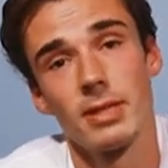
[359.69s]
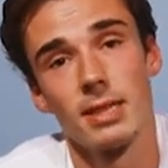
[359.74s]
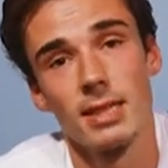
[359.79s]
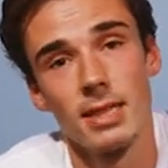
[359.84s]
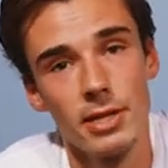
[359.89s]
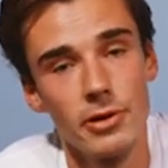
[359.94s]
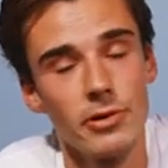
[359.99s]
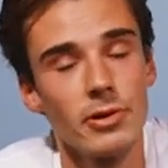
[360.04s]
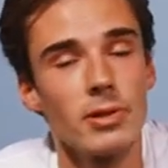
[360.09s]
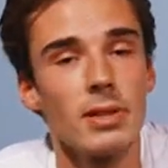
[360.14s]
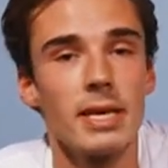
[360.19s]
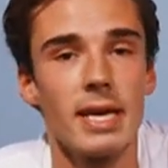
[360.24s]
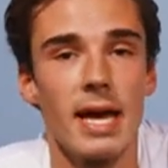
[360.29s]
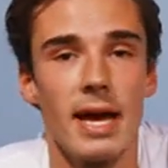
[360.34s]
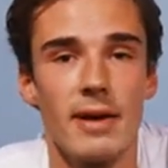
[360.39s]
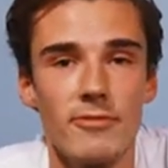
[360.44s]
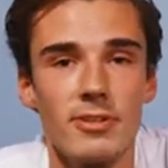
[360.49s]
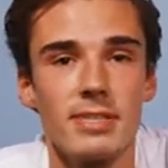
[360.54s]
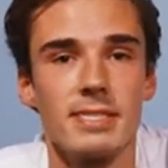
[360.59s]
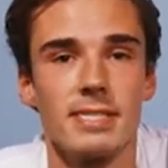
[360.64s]
literally
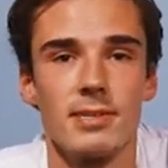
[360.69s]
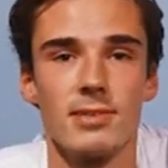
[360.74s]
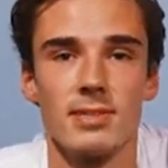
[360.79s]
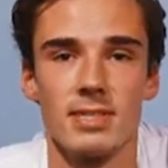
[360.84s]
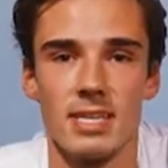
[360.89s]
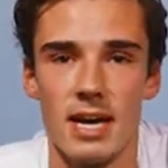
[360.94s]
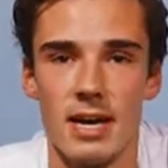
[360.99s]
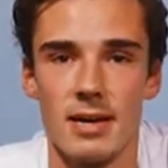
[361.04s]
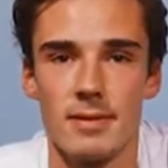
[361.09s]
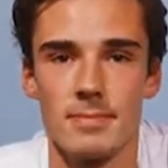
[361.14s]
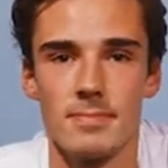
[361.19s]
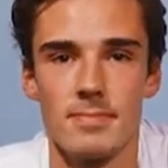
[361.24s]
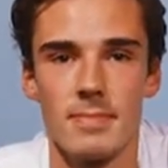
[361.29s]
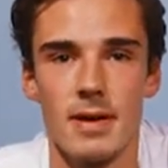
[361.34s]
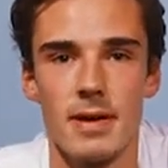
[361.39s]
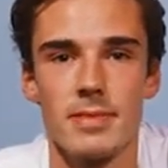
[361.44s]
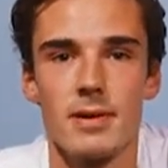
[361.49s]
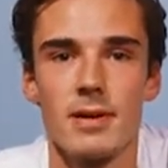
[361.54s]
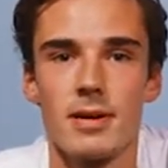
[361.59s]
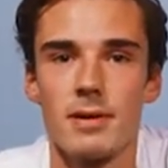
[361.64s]
every single day.
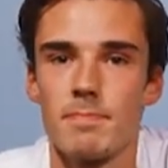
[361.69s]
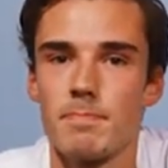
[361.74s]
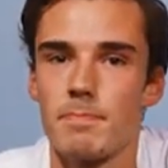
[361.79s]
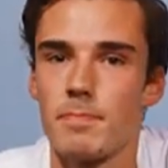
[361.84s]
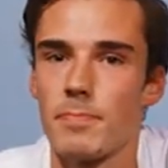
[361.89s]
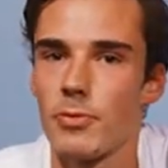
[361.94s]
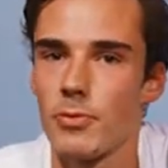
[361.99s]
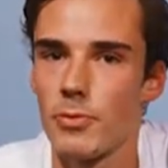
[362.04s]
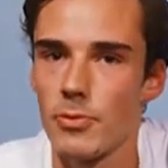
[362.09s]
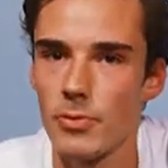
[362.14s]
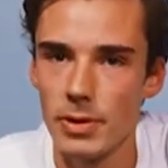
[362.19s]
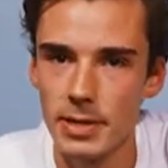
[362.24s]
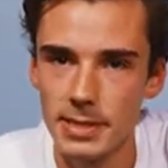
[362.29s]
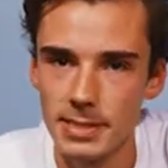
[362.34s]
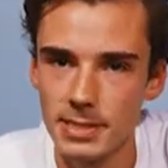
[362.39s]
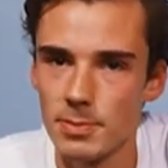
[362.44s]
And they're pretty